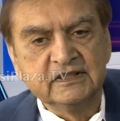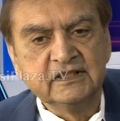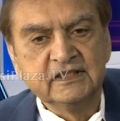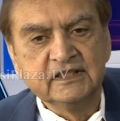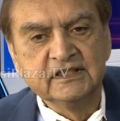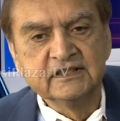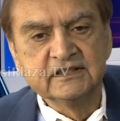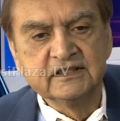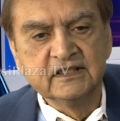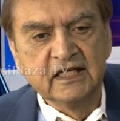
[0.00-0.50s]

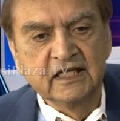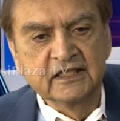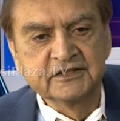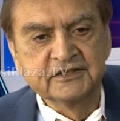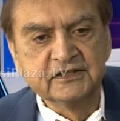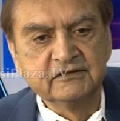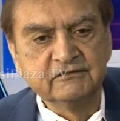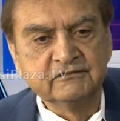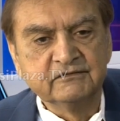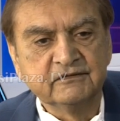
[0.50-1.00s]
his
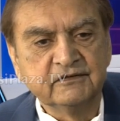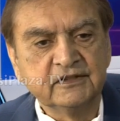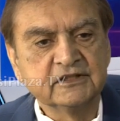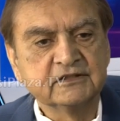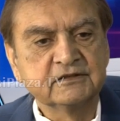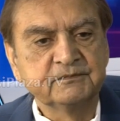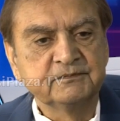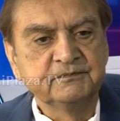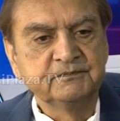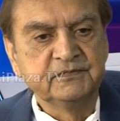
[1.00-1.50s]
election
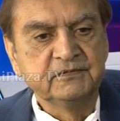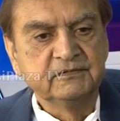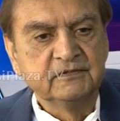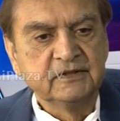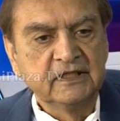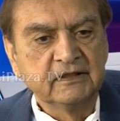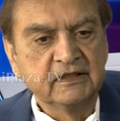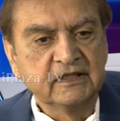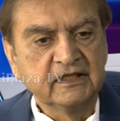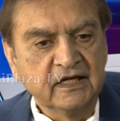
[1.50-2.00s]
was
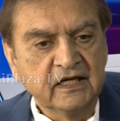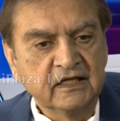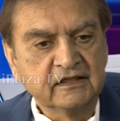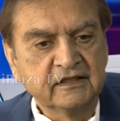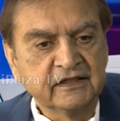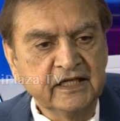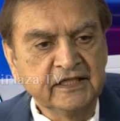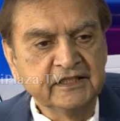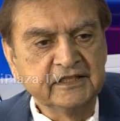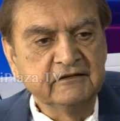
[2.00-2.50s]
a, a,
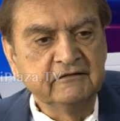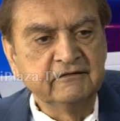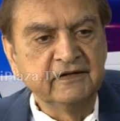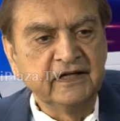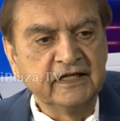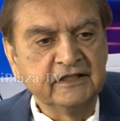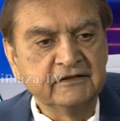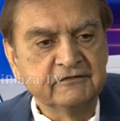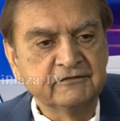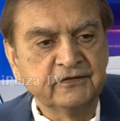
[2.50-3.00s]
great
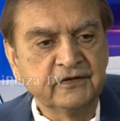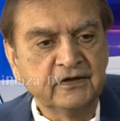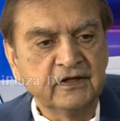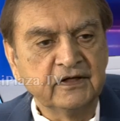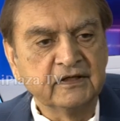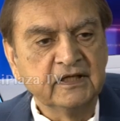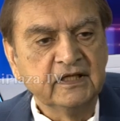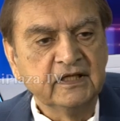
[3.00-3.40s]
event for